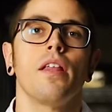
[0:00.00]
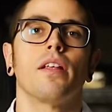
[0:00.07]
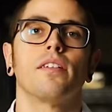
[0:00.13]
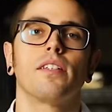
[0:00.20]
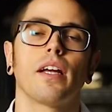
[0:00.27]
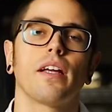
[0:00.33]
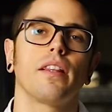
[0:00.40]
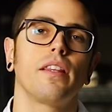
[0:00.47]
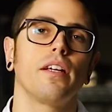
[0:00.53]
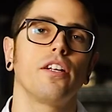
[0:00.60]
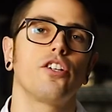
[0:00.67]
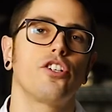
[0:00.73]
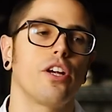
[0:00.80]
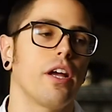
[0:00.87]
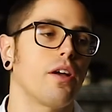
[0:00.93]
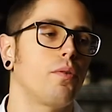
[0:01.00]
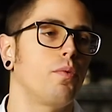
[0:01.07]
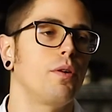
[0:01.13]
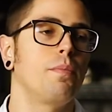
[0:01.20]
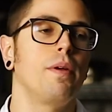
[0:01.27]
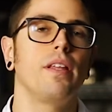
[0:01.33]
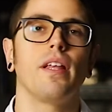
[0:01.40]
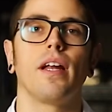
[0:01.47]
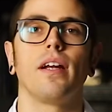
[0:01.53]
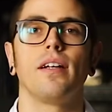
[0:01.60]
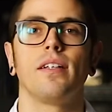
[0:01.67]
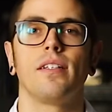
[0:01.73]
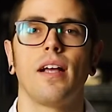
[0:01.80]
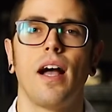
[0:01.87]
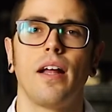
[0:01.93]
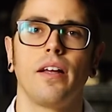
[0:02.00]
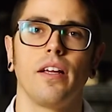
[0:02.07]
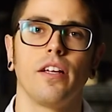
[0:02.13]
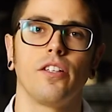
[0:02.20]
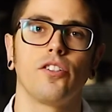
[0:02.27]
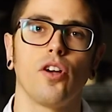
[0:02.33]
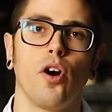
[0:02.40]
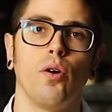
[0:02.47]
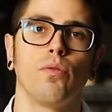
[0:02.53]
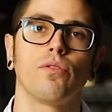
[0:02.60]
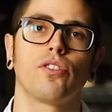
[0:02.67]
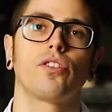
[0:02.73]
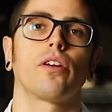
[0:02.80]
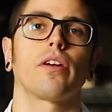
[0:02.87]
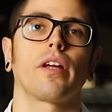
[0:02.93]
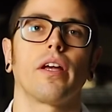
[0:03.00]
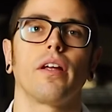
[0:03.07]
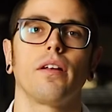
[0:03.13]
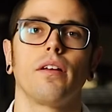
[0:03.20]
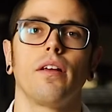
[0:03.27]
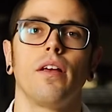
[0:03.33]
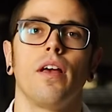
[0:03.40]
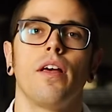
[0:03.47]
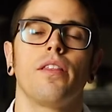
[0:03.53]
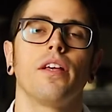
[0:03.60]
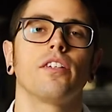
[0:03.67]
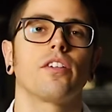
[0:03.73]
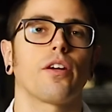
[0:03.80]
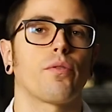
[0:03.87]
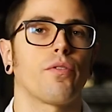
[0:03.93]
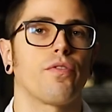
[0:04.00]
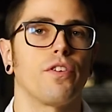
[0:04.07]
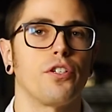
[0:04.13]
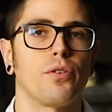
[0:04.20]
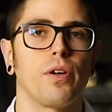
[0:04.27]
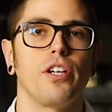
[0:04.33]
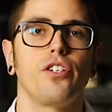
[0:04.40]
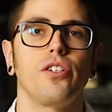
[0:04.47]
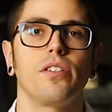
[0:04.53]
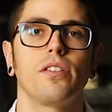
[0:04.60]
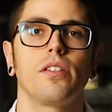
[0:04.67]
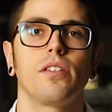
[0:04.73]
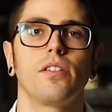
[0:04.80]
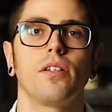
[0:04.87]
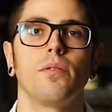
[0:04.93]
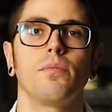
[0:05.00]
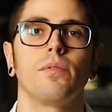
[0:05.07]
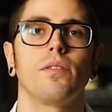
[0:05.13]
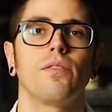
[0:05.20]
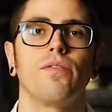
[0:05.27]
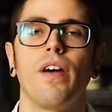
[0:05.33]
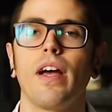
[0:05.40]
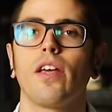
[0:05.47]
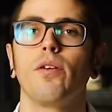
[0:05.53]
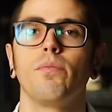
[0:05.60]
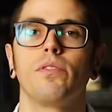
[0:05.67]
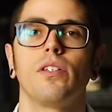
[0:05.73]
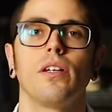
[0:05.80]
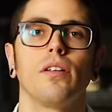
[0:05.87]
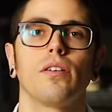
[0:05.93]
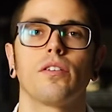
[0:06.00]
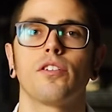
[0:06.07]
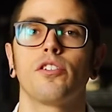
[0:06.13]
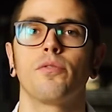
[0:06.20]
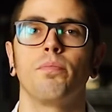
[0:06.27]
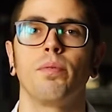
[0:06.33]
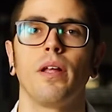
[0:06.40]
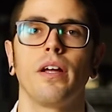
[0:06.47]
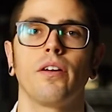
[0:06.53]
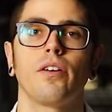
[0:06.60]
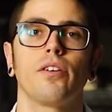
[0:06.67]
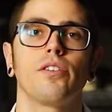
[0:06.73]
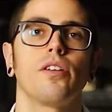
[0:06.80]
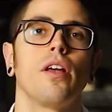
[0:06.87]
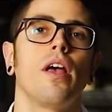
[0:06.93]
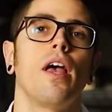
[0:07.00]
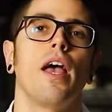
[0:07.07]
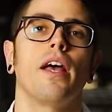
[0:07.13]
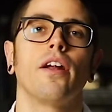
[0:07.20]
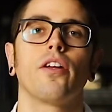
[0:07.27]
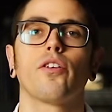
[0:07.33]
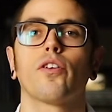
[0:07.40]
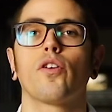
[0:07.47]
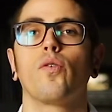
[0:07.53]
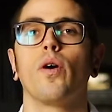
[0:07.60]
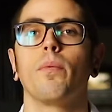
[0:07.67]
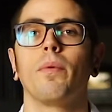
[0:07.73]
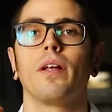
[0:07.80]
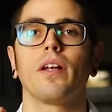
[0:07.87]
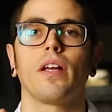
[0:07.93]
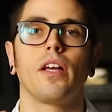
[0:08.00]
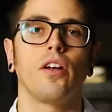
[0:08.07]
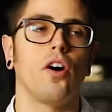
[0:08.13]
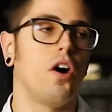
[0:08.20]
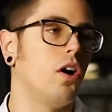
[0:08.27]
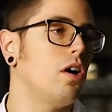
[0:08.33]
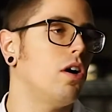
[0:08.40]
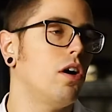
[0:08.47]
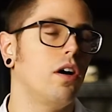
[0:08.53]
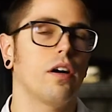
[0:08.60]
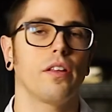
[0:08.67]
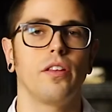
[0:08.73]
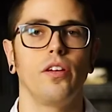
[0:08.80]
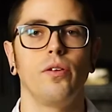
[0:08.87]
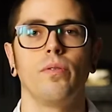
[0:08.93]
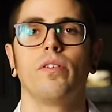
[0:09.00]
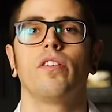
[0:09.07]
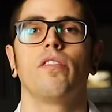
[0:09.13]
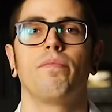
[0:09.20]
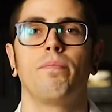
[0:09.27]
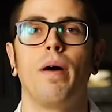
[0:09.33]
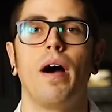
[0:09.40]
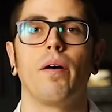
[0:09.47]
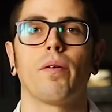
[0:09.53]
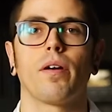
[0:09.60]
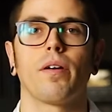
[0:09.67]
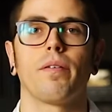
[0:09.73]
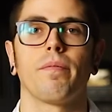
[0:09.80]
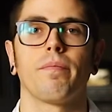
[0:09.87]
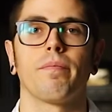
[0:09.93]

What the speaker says: The second thing to check would be that it is on its own circuit. Things like refrigeration systems, vacuum sealers, blenders, and other equipment can all hog the unit of power.